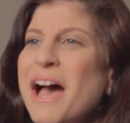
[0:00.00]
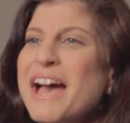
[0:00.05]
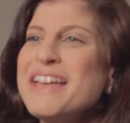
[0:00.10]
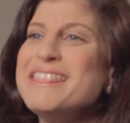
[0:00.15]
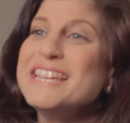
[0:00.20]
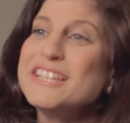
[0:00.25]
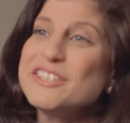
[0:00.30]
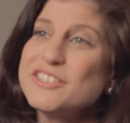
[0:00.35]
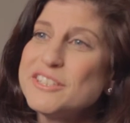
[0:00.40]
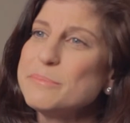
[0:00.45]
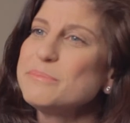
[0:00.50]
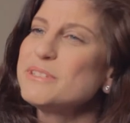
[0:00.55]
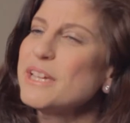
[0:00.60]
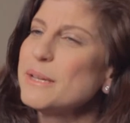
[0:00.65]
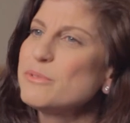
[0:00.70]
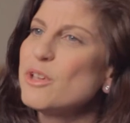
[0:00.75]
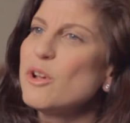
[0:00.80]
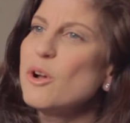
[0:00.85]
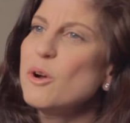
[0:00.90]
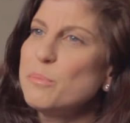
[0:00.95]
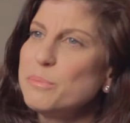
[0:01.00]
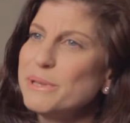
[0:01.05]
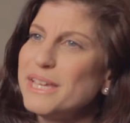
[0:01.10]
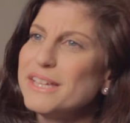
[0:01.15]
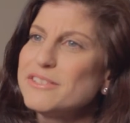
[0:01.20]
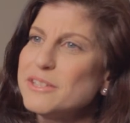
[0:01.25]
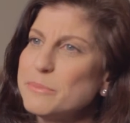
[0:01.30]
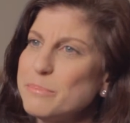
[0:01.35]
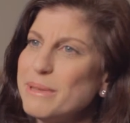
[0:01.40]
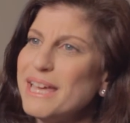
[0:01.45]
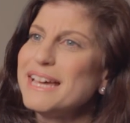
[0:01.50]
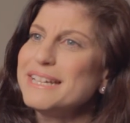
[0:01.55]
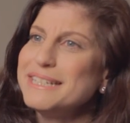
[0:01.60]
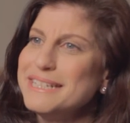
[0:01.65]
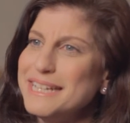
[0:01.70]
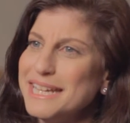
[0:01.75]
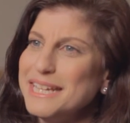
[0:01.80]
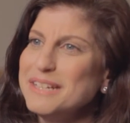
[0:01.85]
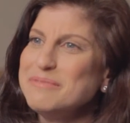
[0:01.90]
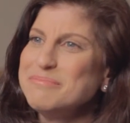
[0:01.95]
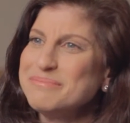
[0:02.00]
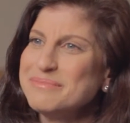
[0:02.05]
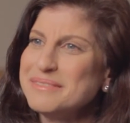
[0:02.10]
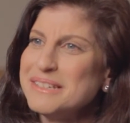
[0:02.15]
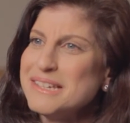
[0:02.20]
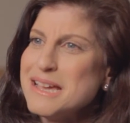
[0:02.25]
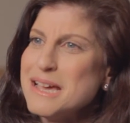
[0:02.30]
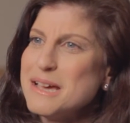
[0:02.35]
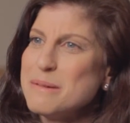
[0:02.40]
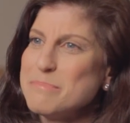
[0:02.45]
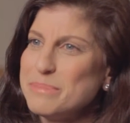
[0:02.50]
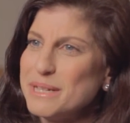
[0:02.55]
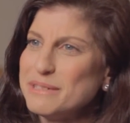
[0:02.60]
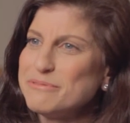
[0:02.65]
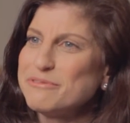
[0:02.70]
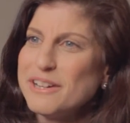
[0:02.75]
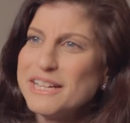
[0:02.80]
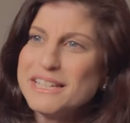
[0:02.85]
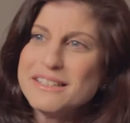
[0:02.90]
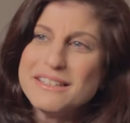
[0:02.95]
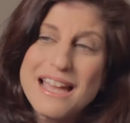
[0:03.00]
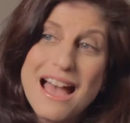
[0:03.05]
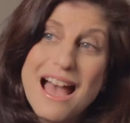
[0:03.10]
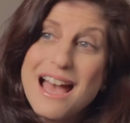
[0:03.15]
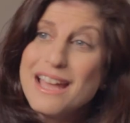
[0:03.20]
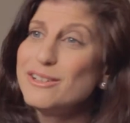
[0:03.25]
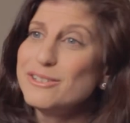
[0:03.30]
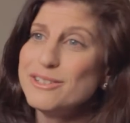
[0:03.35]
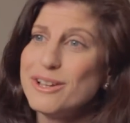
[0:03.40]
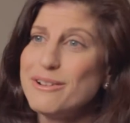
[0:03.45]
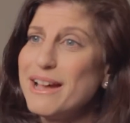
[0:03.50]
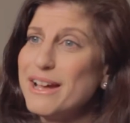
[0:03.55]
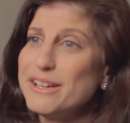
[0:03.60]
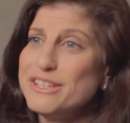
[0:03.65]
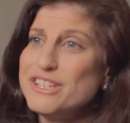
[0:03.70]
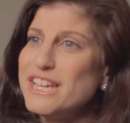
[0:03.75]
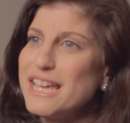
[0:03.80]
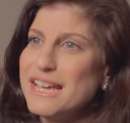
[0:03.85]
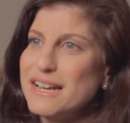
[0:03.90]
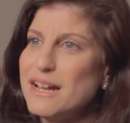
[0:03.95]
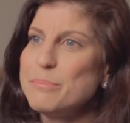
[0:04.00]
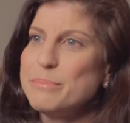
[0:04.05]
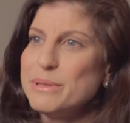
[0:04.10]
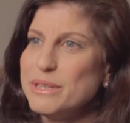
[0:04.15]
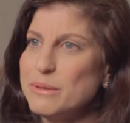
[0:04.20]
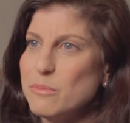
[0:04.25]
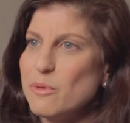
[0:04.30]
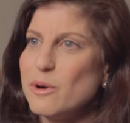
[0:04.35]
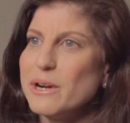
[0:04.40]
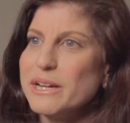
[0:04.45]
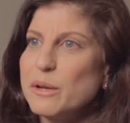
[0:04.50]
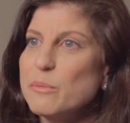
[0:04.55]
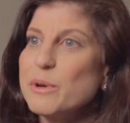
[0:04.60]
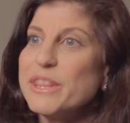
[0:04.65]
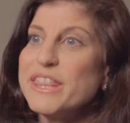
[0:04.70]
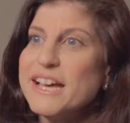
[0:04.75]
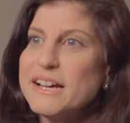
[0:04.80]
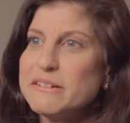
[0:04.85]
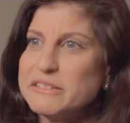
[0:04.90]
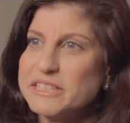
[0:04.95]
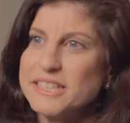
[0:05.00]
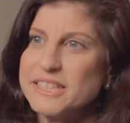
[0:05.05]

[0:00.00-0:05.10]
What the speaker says: I think sometimes hope gets a bad name, but frankly, I don't know how you get up in the morning without